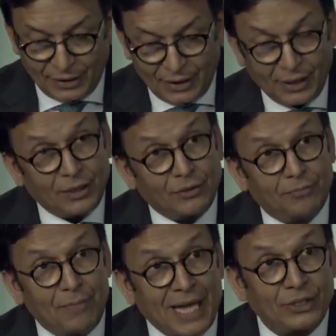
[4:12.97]
of
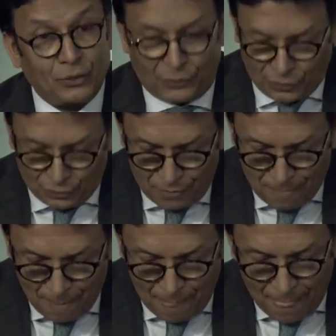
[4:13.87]
bank revenue
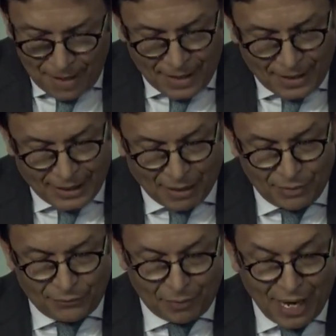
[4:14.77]
coming from
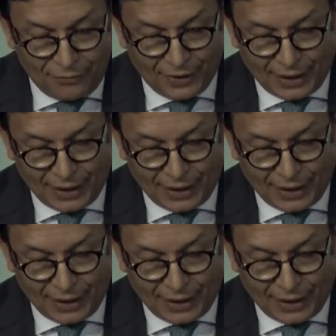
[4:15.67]
Africa.